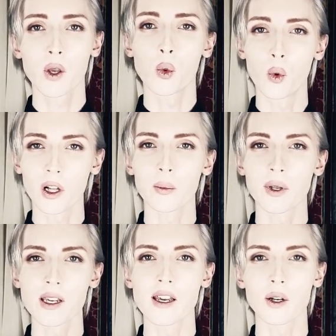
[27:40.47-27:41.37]

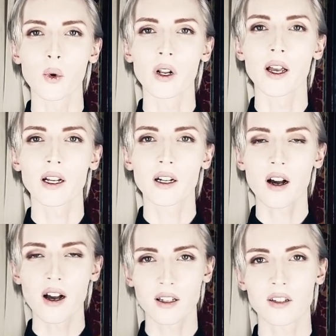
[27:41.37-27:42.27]
well-being when I
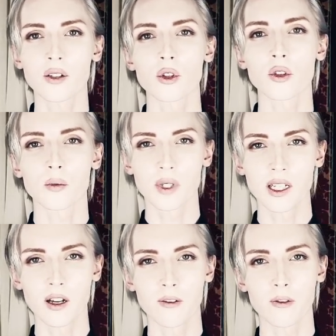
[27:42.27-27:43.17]
cut social
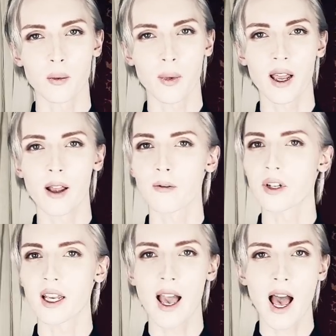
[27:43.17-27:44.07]
media from my
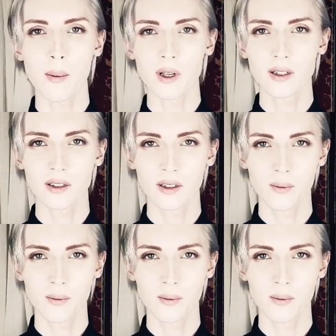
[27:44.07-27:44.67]
everyday habits.